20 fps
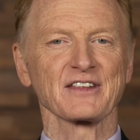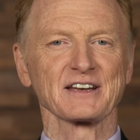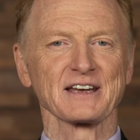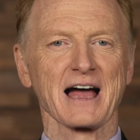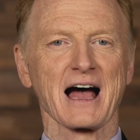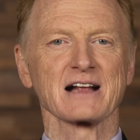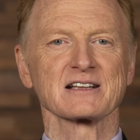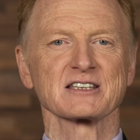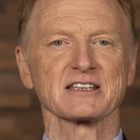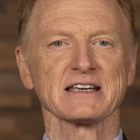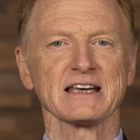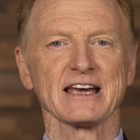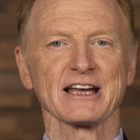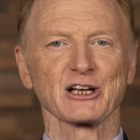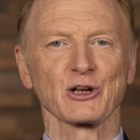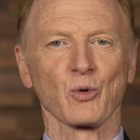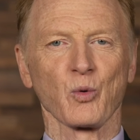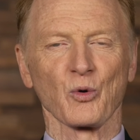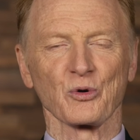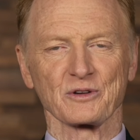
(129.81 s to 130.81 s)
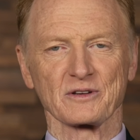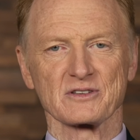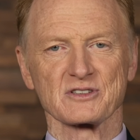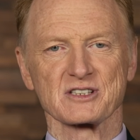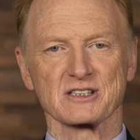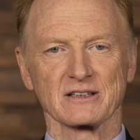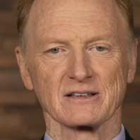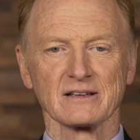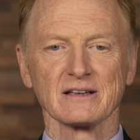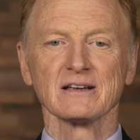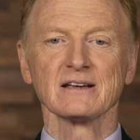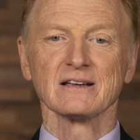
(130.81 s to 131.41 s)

the Nazi headquarters,